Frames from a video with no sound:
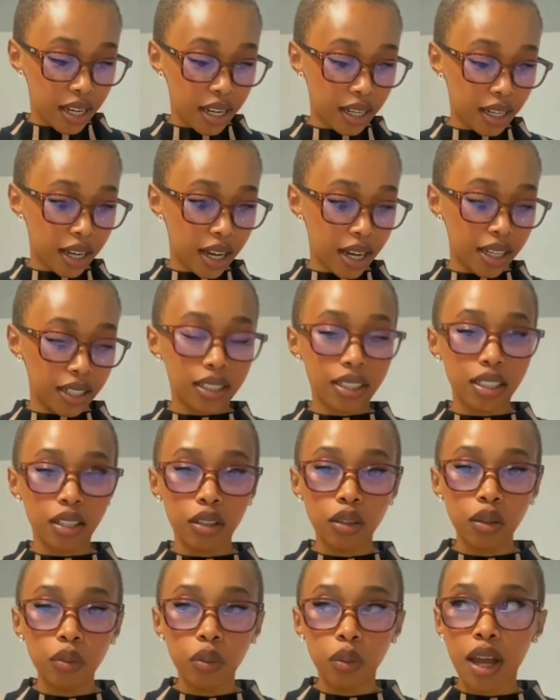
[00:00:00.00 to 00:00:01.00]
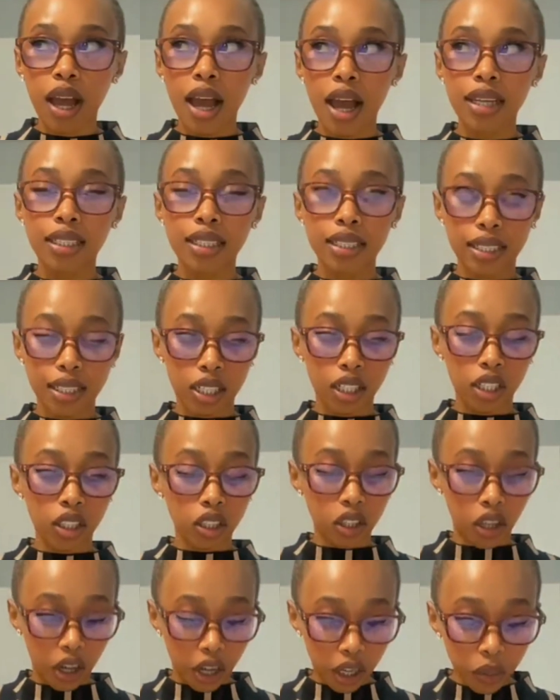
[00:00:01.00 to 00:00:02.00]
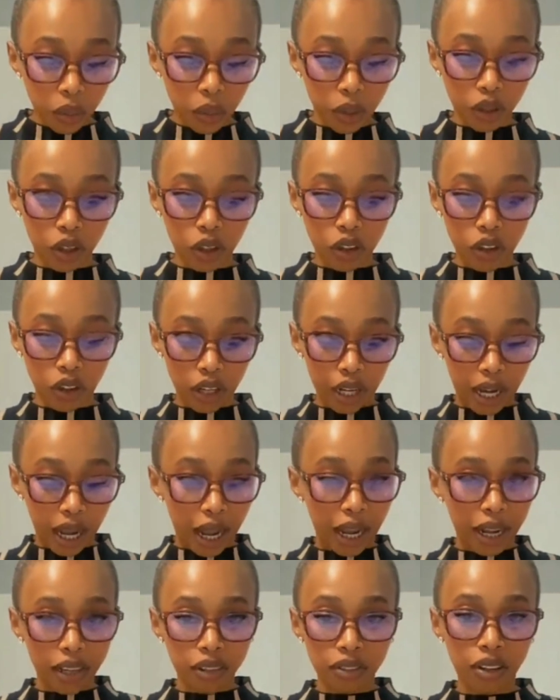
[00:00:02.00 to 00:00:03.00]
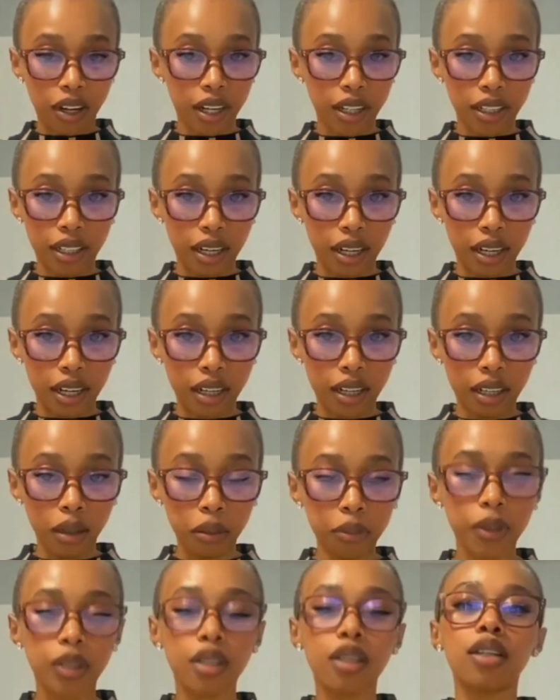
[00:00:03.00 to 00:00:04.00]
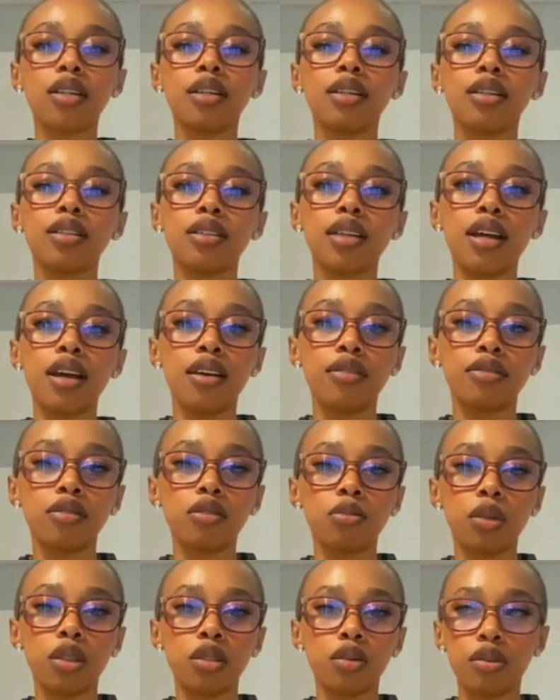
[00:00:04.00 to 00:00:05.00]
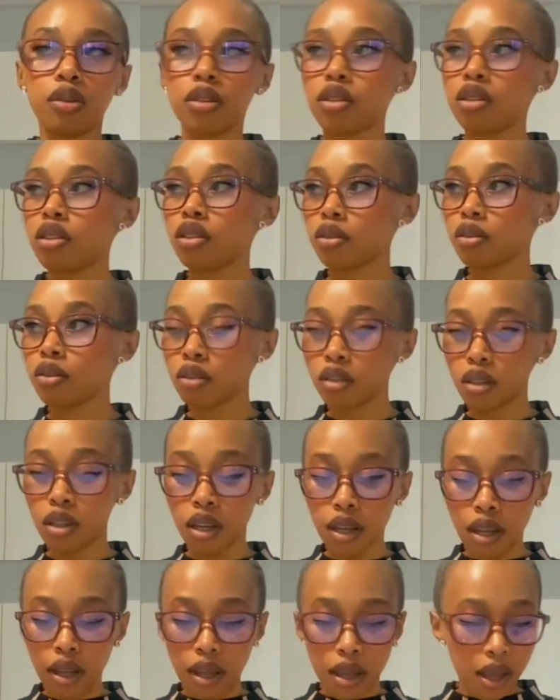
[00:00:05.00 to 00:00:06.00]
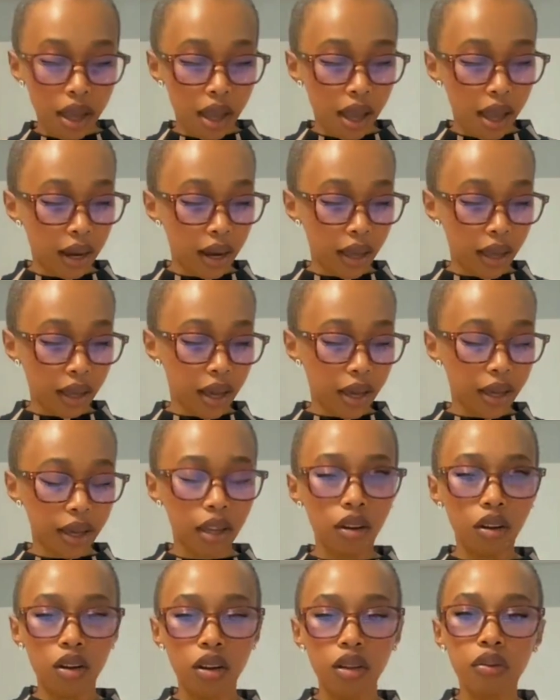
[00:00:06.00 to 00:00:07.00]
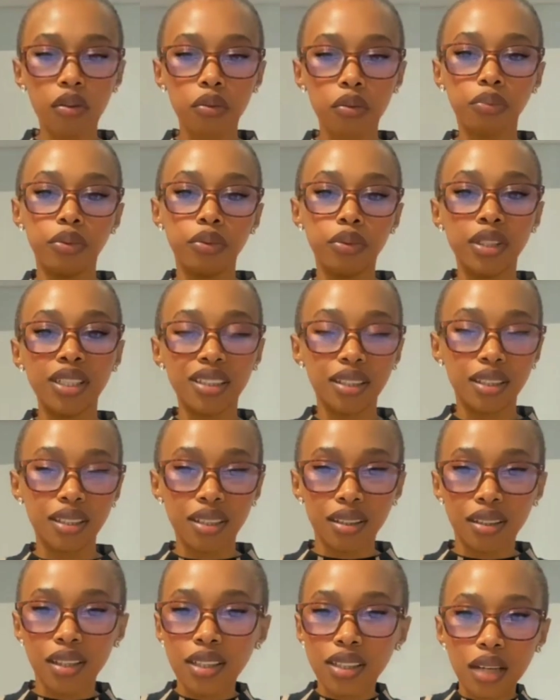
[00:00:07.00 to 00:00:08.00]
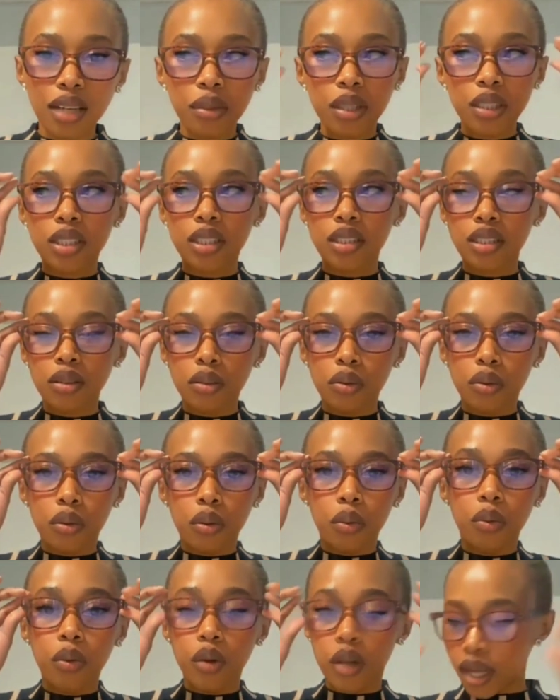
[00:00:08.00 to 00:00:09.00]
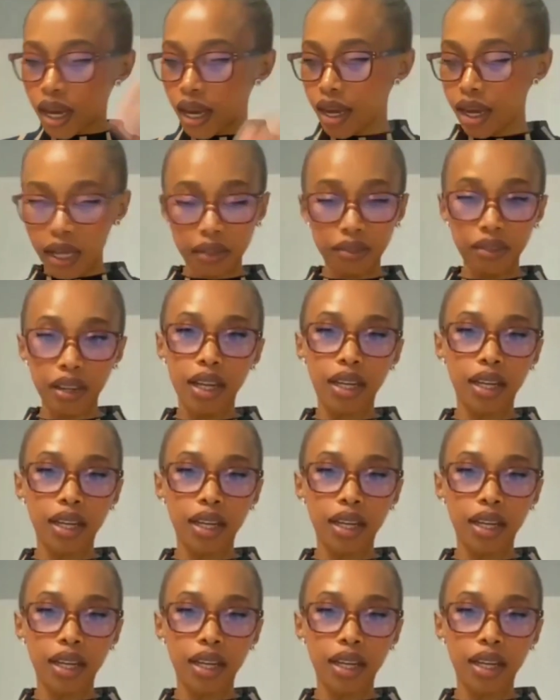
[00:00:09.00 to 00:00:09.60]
And like I did not wanna go live right now because I have so much work to do. Like I cannot even breathe. That's how much work I have.